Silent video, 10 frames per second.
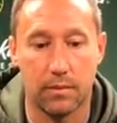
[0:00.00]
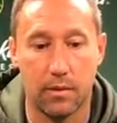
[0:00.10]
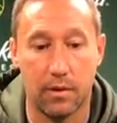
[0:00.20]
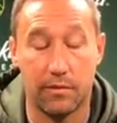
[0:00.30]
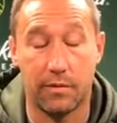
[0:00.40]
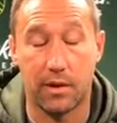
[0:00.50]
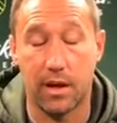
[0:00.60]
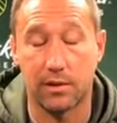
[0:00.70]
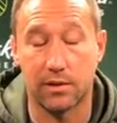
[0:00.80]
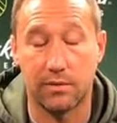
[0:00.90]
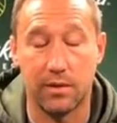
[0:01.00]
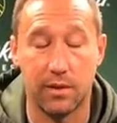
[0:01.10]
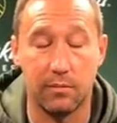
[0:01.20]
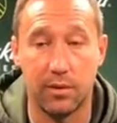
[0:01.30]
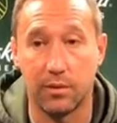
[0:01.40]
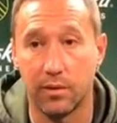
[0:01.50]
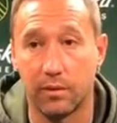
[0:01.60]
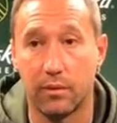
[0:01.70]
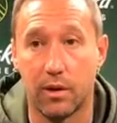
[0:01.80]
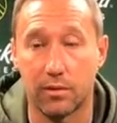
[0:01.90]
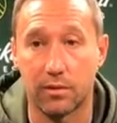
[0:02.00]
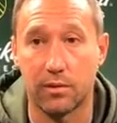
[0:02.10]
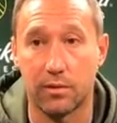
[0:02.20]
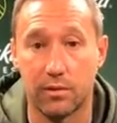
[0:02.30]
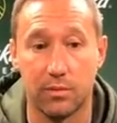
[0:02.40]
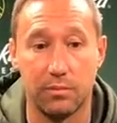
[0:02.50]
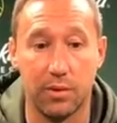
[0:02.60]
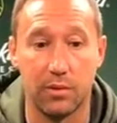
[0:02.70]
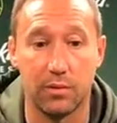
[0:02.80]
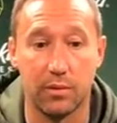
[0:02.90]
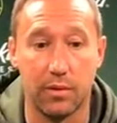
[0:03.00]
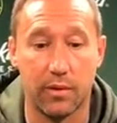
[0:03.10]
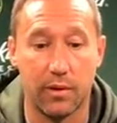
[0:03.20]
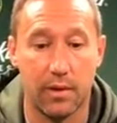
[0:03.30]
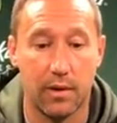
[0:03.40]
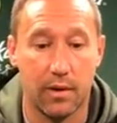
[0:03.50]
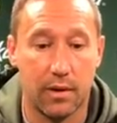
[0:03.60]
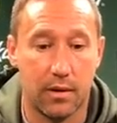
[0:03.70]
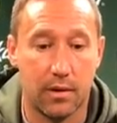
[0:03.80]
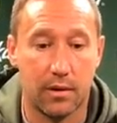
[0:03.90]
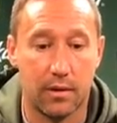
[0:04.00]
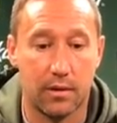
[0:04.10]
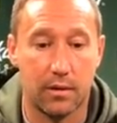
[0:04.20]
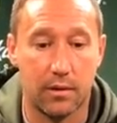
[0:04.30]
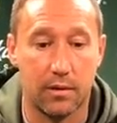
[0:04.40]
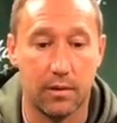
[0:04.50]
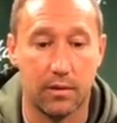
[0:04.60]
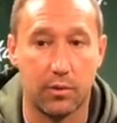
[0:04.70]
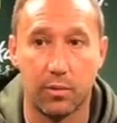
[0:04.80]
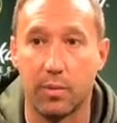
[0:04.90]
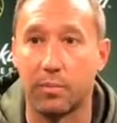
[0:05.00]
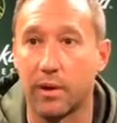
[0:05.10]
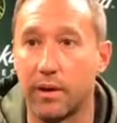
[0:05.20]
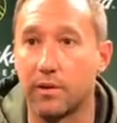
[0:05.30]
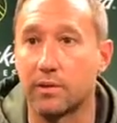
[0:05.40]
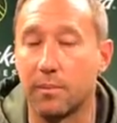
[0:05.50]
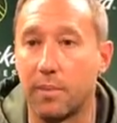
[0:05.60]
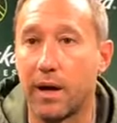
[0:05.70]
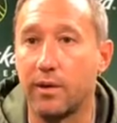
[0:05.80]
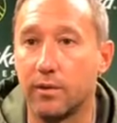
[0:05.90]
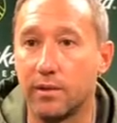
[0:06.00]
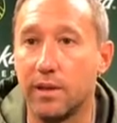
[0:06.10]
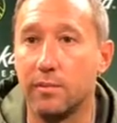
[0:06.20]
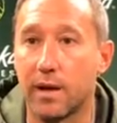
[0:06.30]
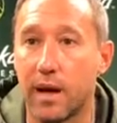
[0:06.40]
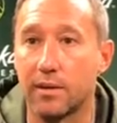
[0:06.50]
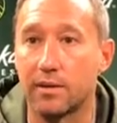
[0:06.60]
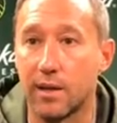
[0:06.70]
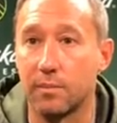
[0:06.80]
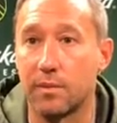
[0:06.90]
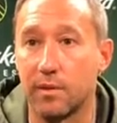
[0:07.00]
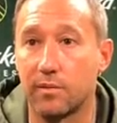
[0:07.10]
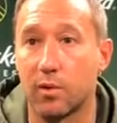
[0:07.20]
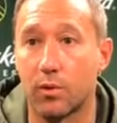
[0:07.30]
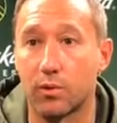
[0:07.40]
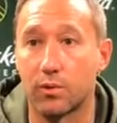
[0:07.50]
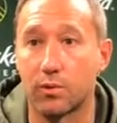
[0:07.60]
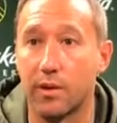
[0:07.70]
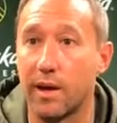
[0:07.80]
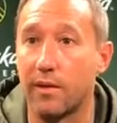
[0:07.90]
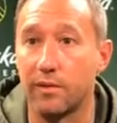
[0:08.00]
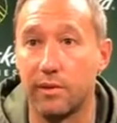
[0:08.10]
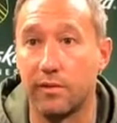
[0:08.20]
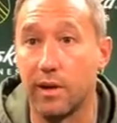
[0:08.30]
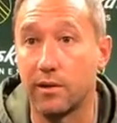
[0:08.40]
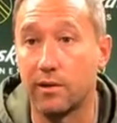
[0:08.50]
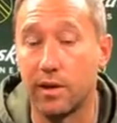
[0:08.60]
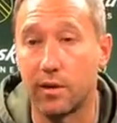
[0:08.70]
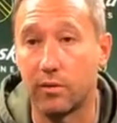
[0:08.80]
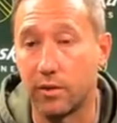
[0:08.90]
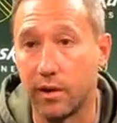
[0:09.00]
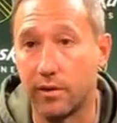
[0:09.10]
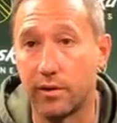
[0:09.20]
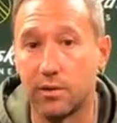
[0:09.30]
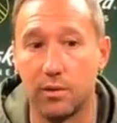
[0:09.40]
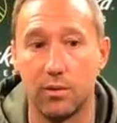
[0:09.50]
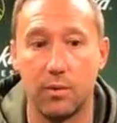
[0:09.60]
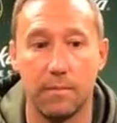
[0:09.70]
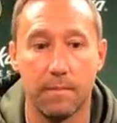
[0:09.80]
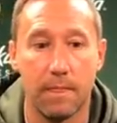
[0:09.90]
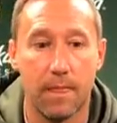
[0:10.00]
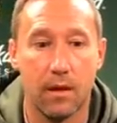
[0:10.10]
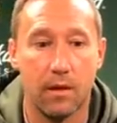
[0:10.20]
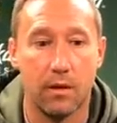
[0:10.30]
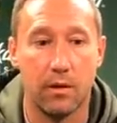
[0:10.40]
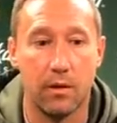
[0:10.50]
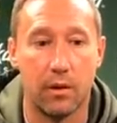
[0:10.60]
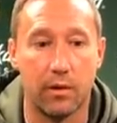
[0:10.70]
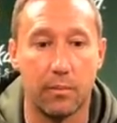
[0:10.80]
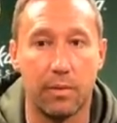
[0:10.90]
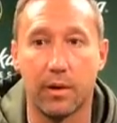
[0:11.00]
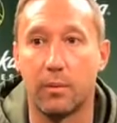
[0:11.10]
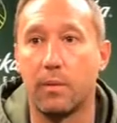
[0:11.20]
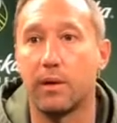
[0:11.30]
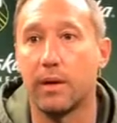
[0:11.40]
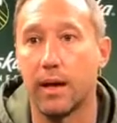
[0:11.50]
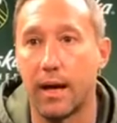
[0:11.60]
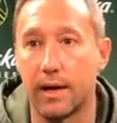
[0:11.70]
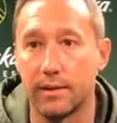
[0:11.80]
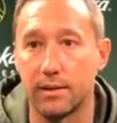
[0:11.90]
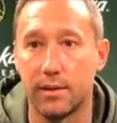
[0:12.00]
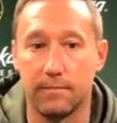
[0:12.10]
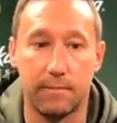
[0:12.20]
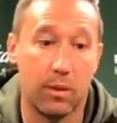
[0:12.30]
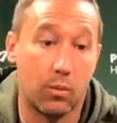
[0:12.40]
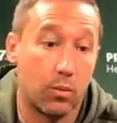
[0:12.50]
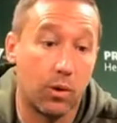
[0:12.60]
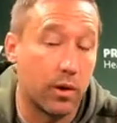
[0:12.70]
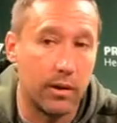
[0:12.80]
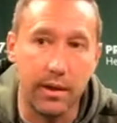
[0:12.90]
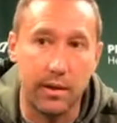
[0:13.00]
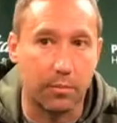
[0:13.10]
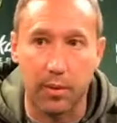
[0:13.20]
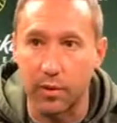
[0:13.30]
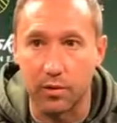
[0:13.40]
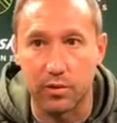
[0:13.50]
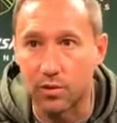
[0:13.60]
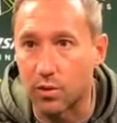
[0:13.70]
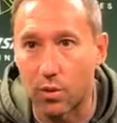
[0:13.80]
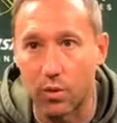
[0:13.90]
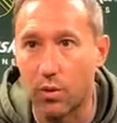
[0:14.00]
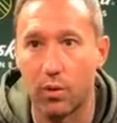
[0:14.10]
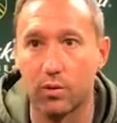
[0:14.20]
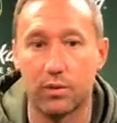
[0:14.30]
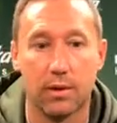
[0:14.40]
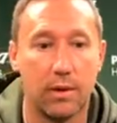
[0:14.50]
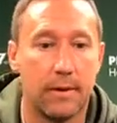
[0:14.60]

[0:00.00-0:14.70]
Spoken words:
our philosophy in building a roster is we build it with a group of players that buy into a team concept. And of course, we're going to have the Diego Valeris, who, you know, are your bigger money guys that we're going to need to produce and score goals.